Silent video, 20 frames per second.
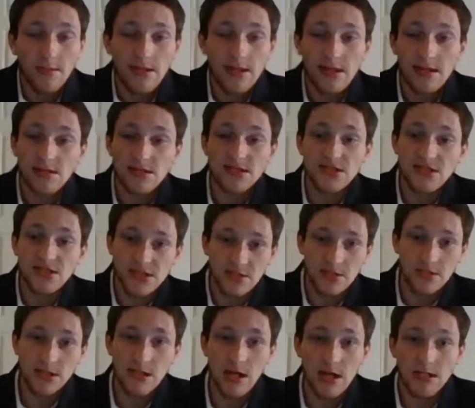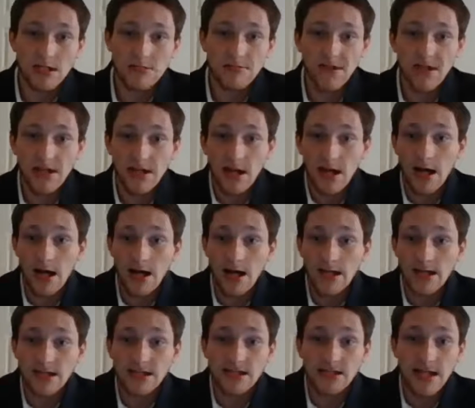kills two thugs
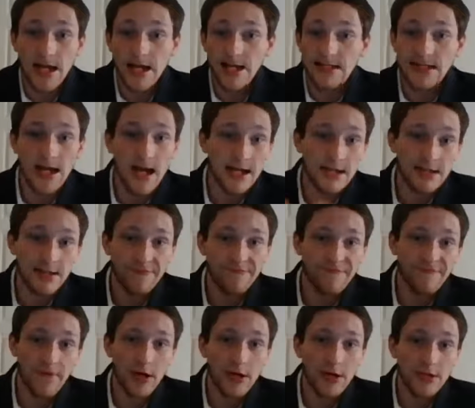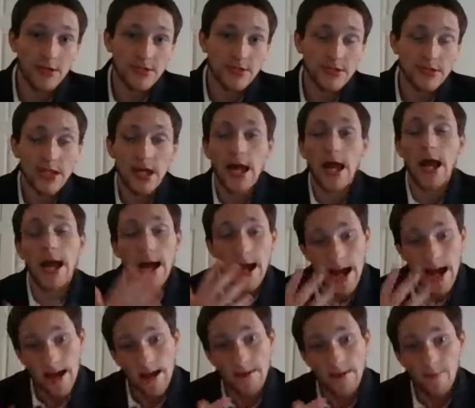because they attacked him first.
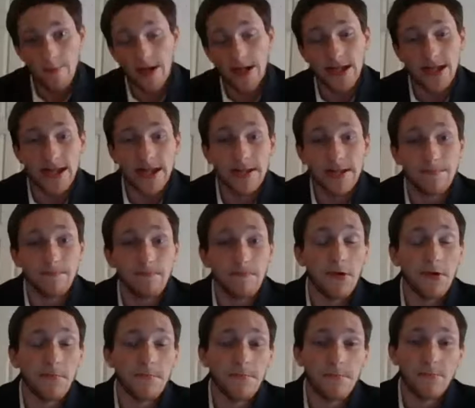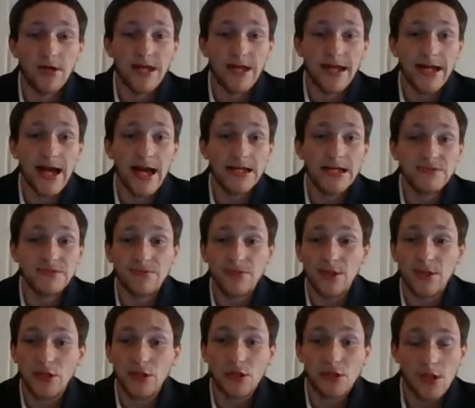When he asked for
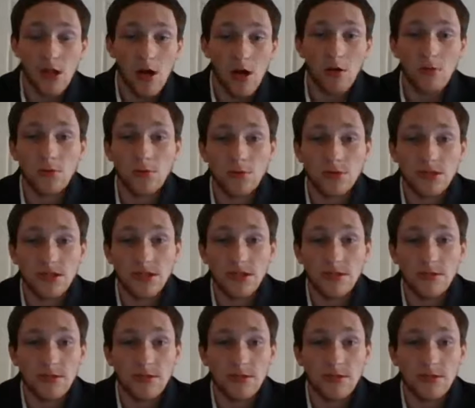their clothes,